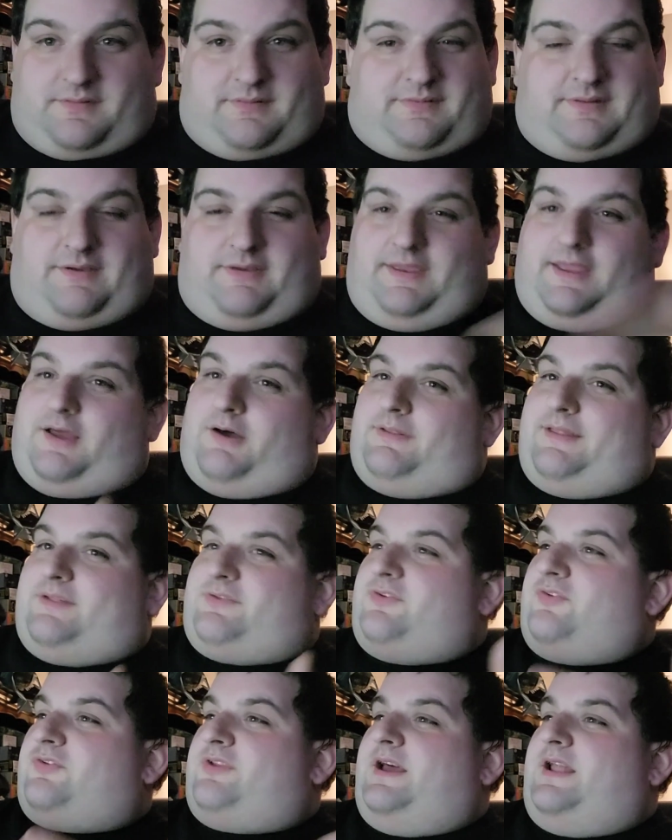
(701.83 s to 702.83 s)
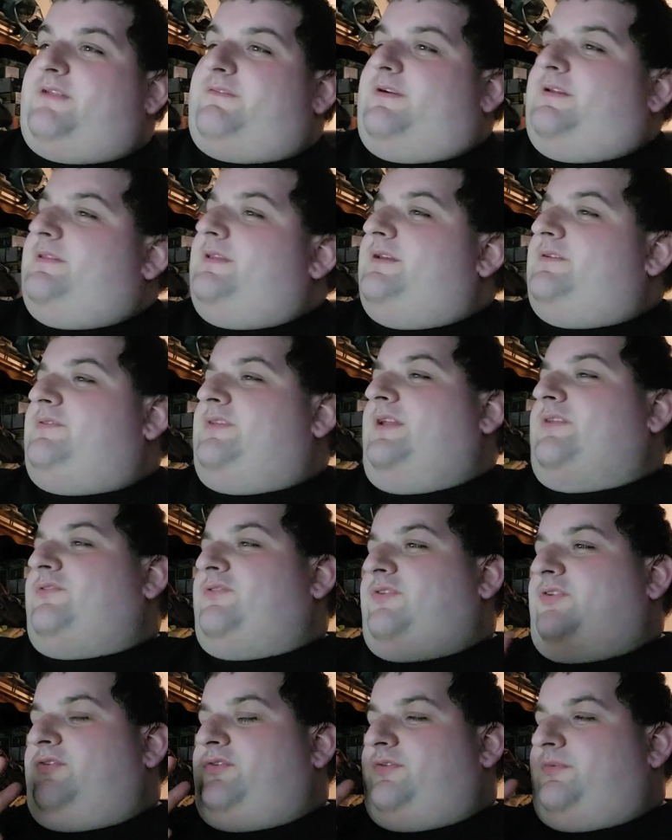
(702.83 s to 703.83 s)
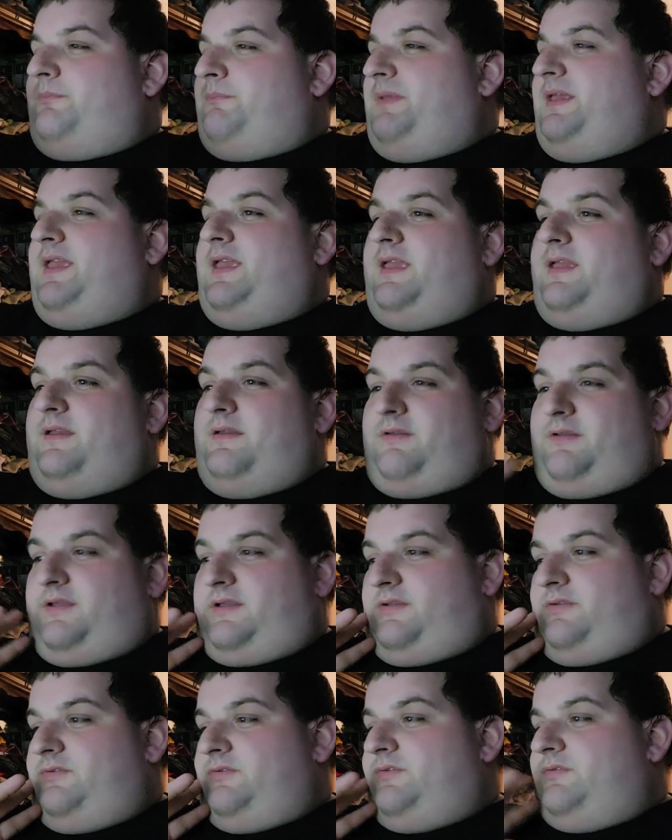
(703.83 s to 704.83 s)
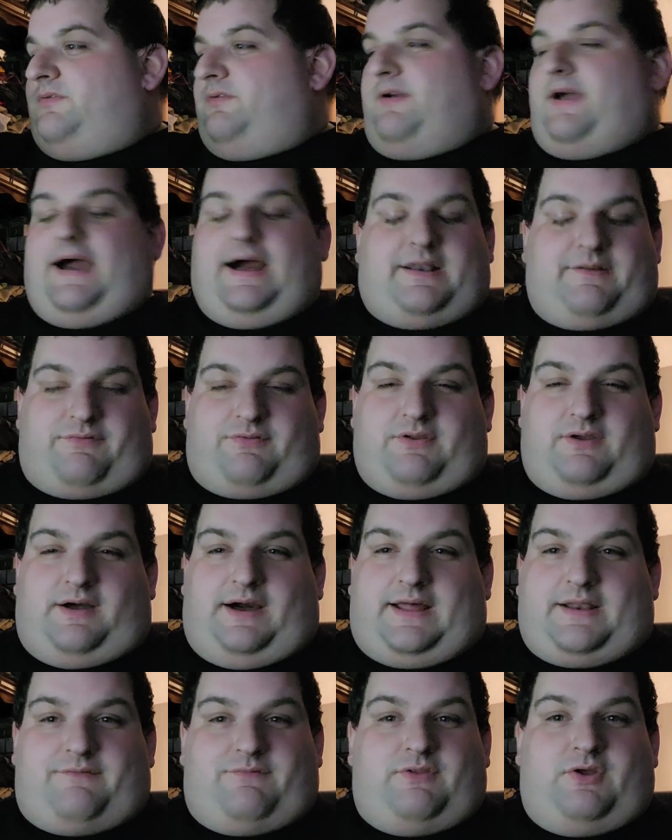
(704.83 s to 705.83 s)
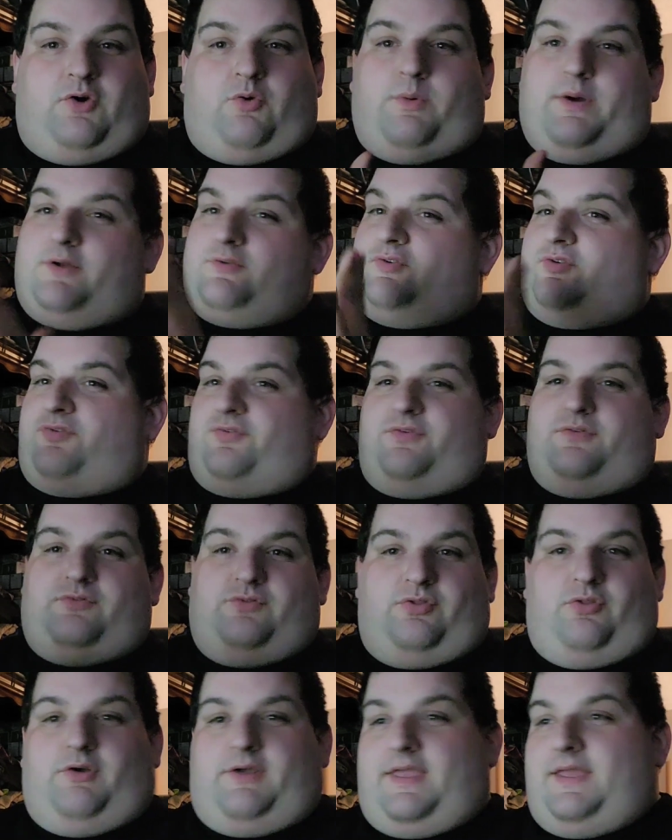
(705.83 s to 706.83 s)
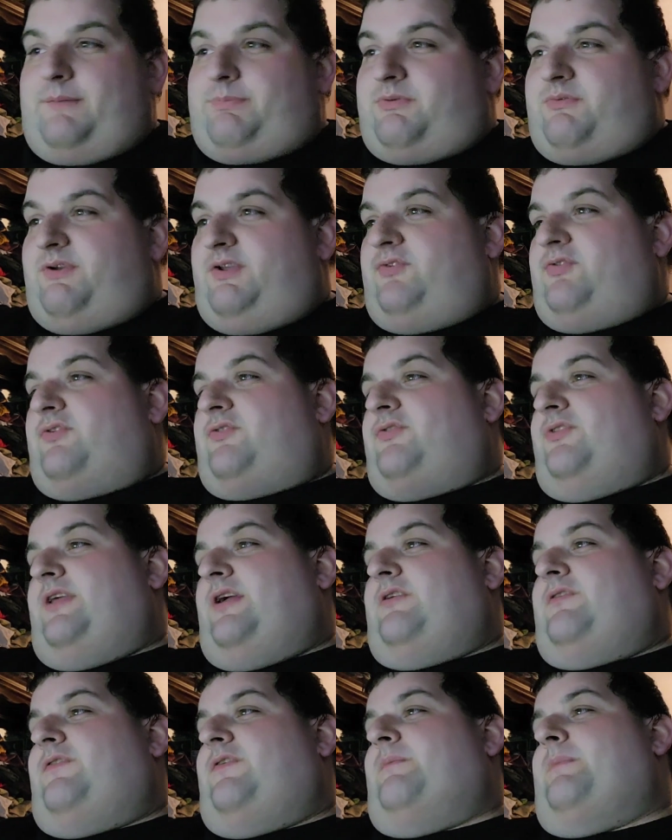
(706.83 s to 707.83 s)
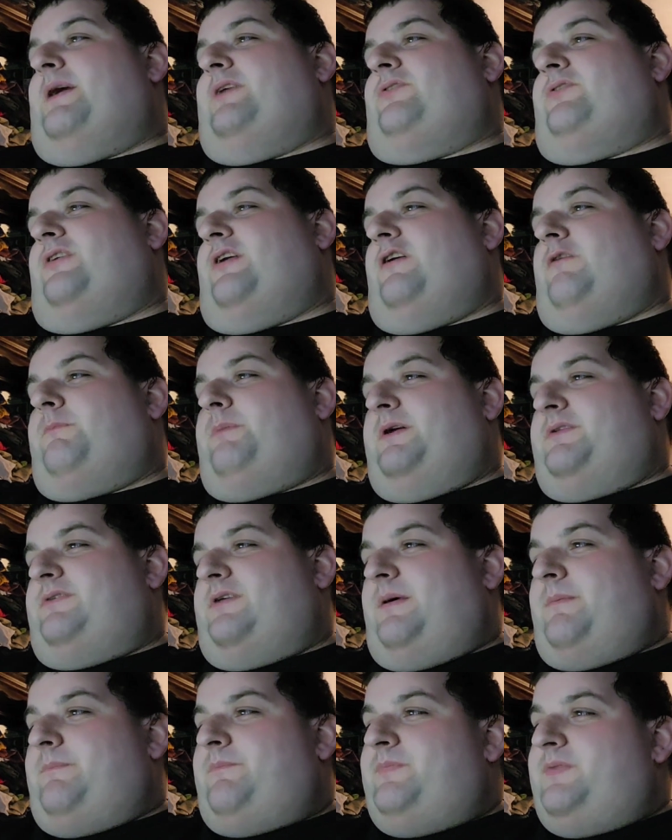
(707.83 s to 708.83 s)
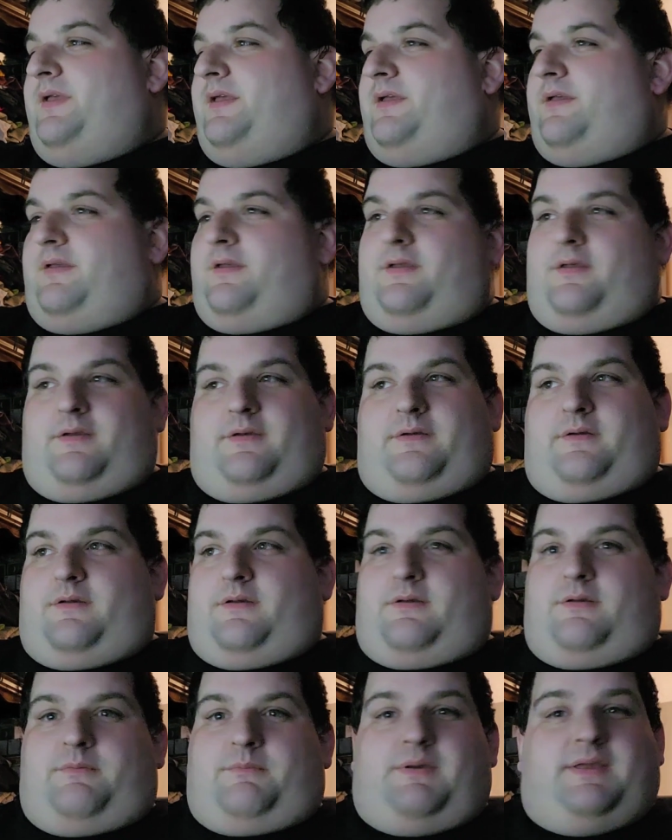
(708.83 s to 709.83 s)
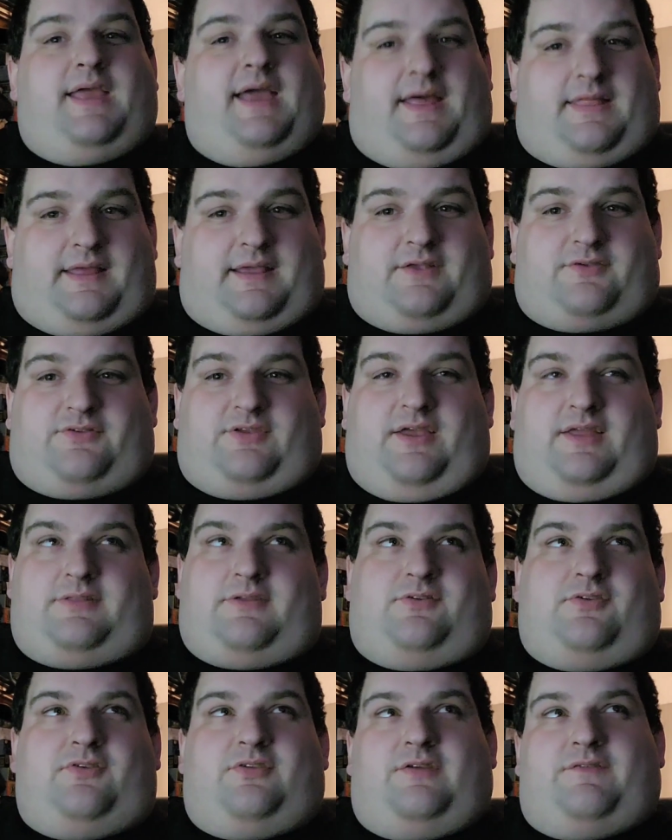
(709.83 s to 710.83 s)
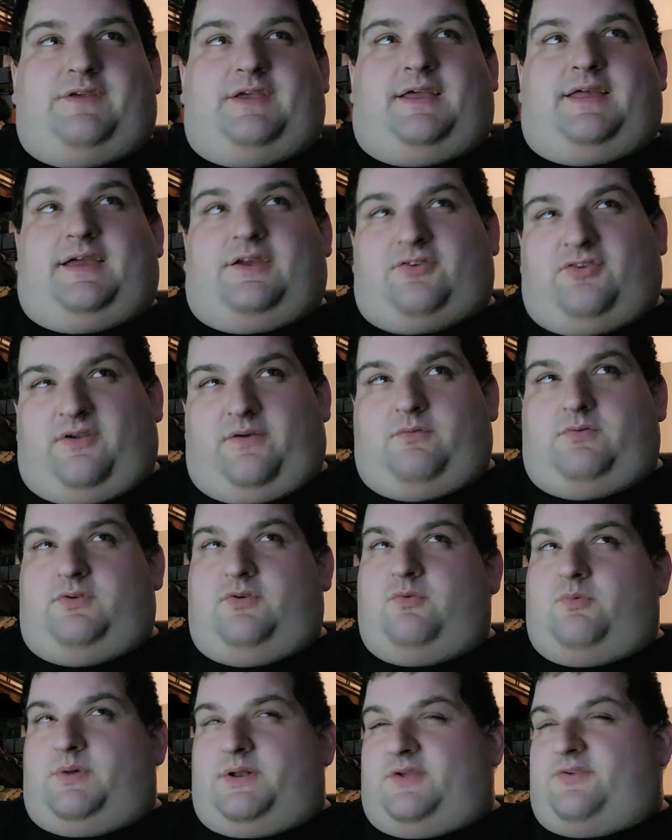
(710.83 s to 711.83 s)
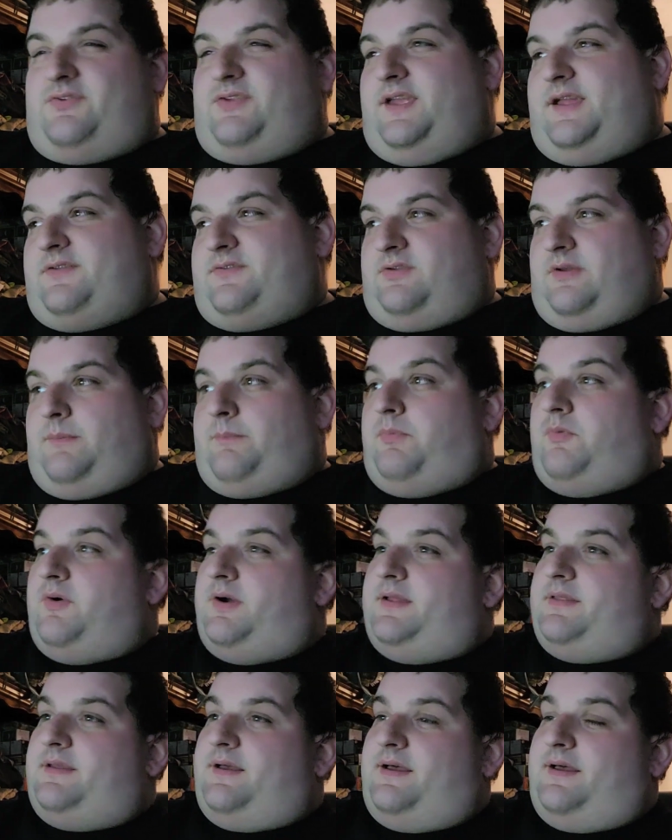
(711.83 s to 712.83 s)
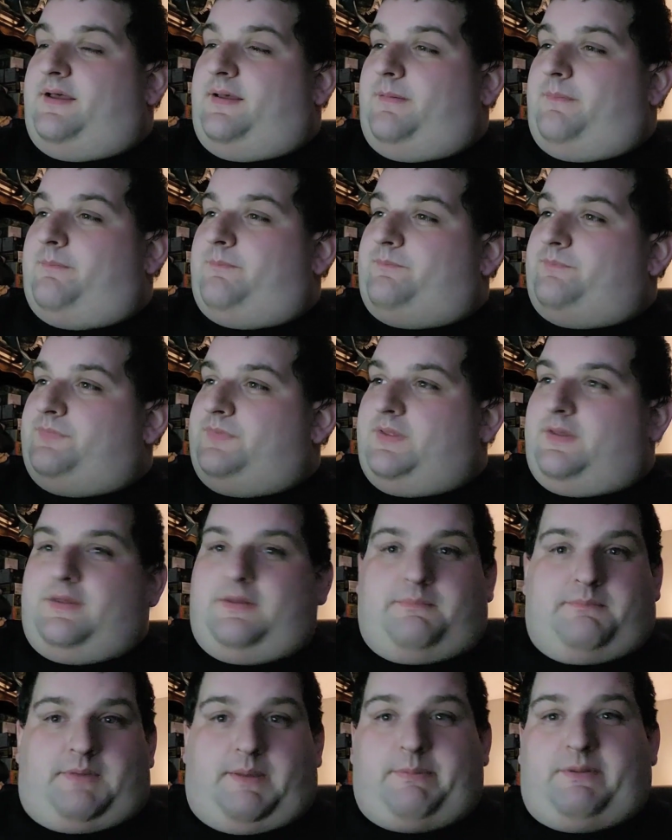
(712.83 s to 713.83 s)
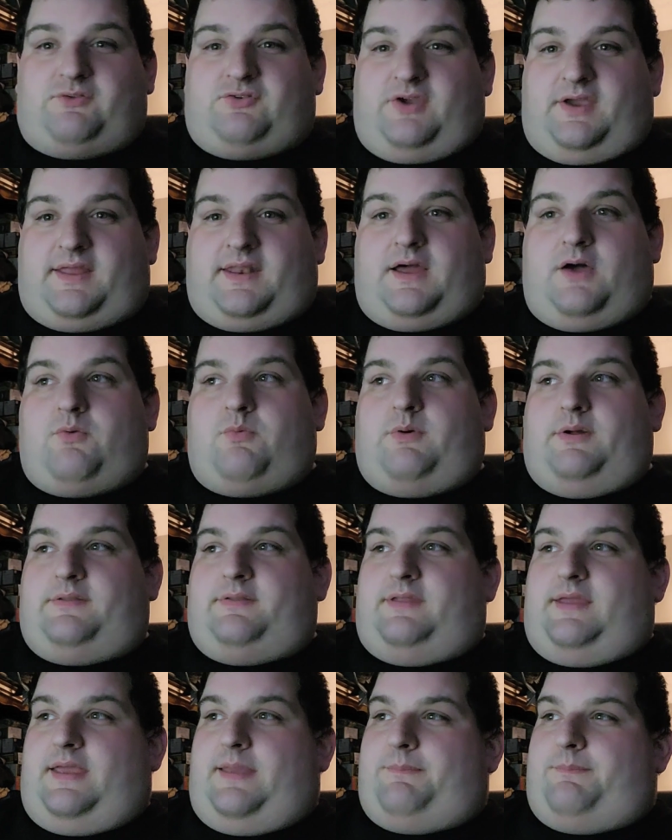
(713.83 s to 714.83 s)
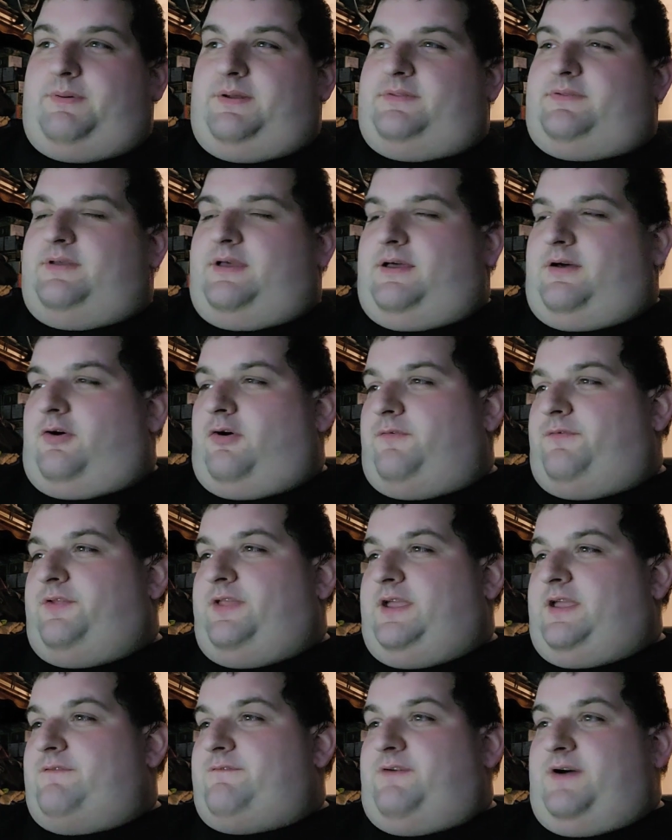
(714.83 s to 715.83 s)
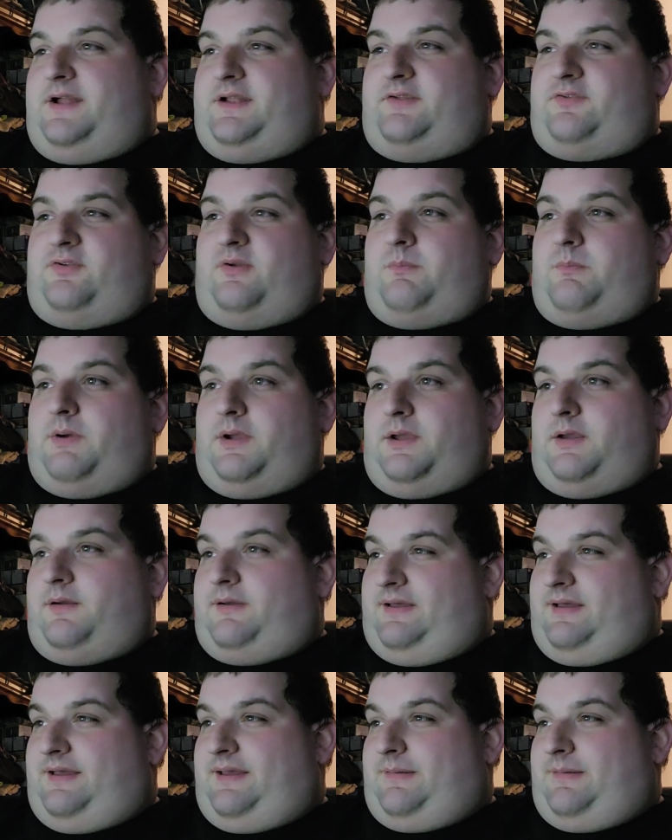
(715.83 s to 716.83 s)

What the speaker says: there you go. That's just kind of... that's just me out of nowhere just looking up the research there for myself, but... but yeah, like I said, this is something I actually do want to see at some point. Maybe I'll check it out one day, but hopefully I can find it somewhere.